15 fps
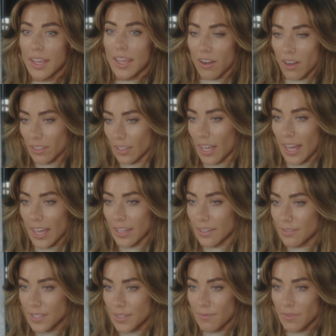in our
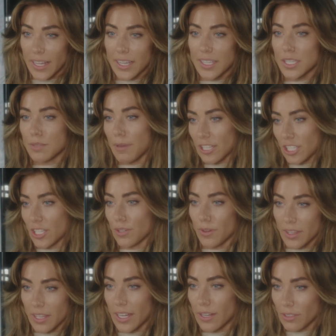lives, like especially
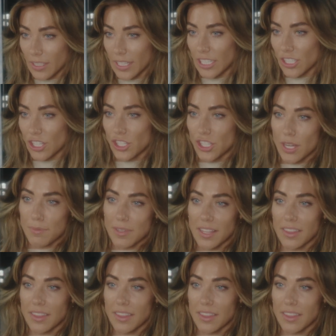with like relationships.